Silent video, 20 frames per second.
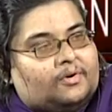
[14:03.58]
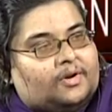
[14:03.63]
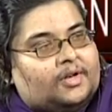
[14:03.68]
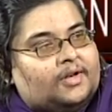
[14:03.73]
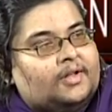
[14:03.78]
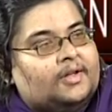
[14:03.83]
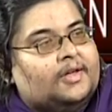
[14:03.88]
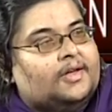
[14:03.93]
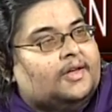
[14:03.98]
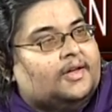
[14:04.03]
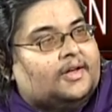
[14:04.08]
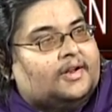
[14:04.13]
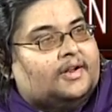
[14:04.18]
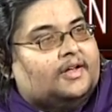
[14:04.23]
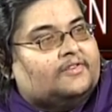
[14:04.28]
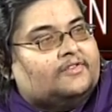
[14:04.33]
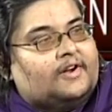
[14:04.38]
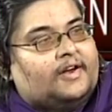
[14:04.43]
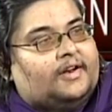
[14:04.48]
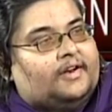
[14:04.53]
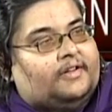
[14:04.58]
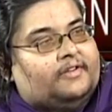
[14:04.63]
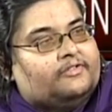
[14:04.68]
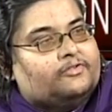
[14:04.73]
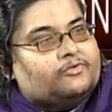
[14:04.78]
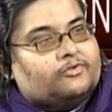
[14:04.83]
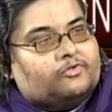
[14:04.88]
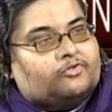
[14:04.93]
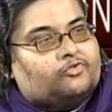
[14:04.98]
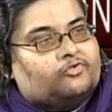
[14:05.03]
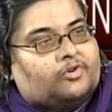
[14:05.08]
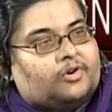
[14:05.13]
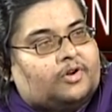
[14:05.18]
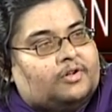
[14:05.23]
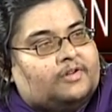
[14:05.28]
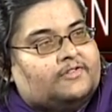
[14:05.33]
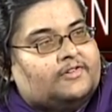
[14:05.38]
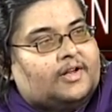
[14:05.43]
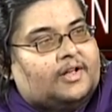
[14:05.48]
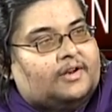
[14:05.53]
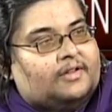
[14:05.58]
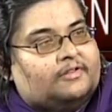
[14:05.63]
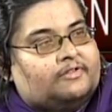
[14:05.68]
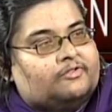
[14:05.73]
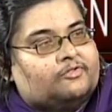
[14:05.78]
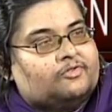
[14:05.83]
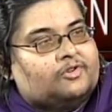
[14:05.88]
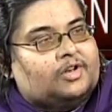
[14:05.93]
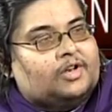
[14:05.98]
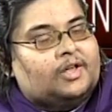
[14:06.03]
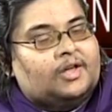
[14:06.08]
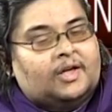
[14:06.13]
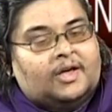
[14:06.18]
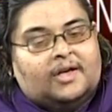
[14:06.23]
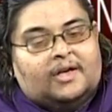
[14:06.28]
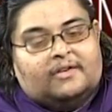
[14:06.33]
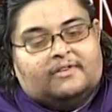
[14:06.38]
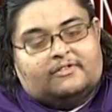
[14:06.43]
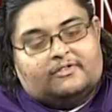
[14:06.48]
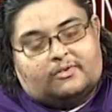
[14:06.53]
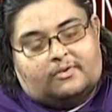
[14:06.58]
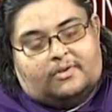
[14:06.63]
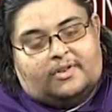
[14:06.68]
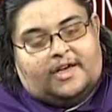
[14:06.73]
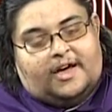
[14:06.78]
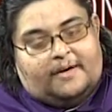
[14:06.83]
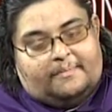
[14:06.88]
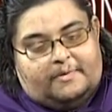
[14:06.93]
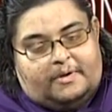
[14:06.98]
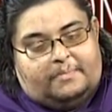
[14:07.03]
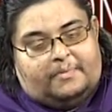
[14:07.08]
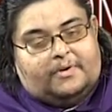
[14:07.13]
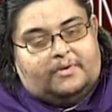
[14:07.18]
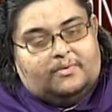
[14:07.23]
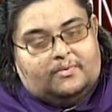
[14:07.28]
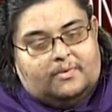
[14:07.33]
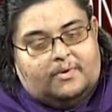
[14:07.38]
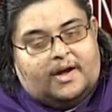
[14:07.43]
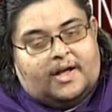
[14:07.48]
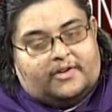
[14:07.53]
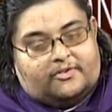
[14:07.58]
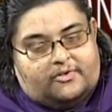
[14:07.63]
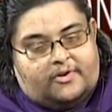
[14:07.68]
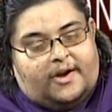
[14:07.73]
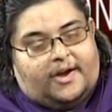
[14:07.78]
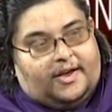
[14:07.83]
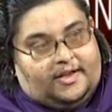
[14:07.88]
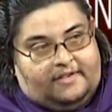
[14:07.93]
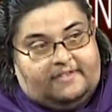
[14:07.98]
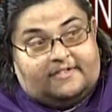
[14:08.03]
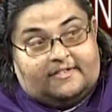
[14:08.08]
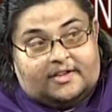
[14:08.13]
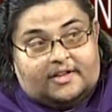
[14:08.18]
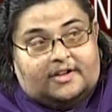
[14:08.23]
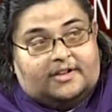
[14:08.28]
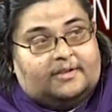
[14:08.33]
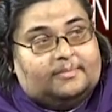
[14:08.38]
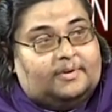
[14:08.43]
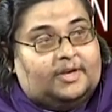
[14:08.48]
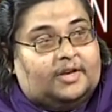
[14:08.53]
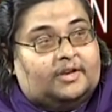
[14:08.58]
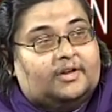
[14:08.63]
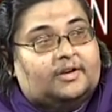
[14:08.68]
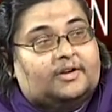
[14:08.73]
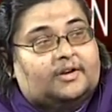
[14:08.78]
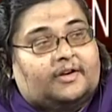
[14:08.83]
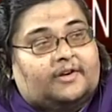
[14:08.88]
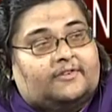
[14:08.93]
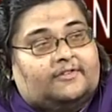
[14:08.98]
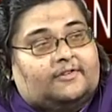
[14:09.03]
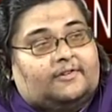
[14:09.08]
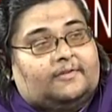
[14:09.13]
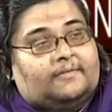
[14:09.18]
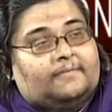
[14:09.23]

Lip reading: it in a Chinese grocery on Charlotte Street. So there are people who are trying still to make the connection.